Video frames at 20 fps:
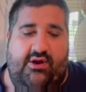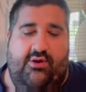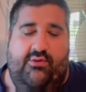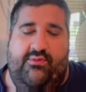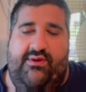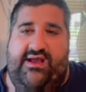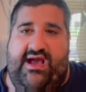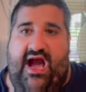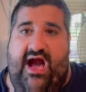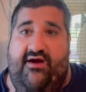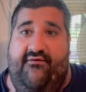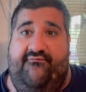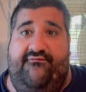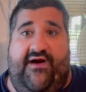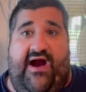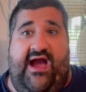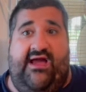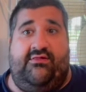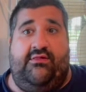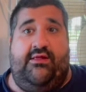we got
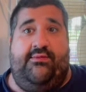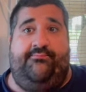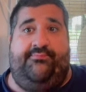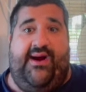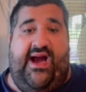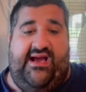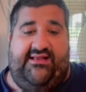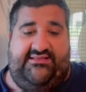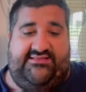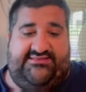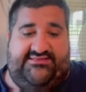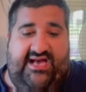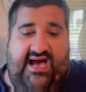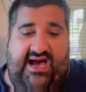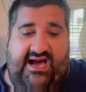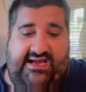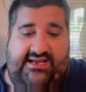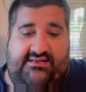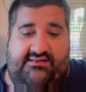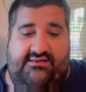Violent by
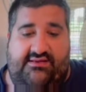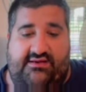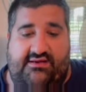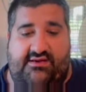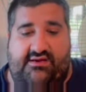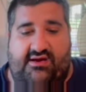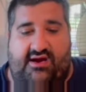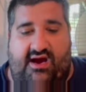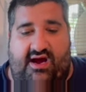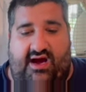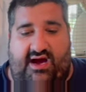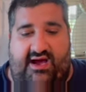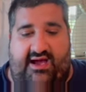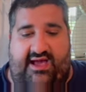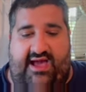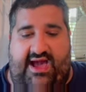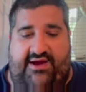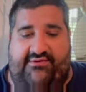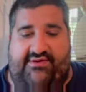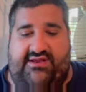Design uh,
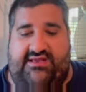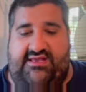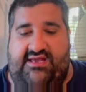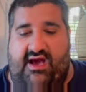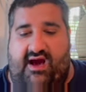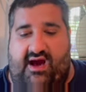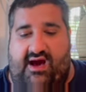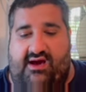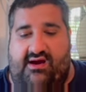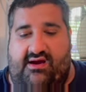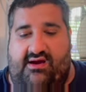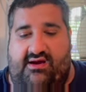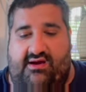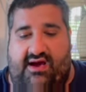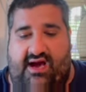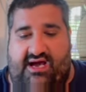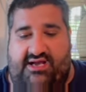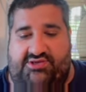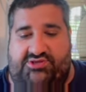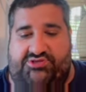Eric Young,
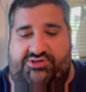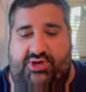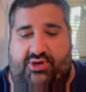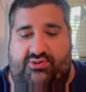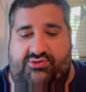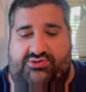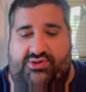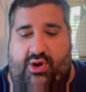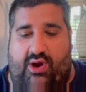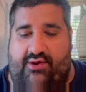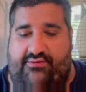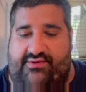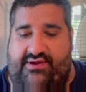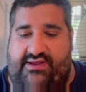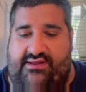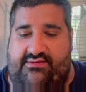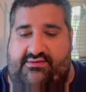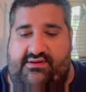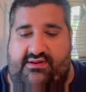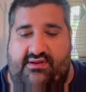uh, Joe
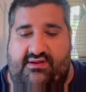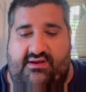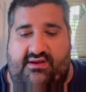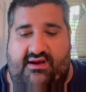Doering,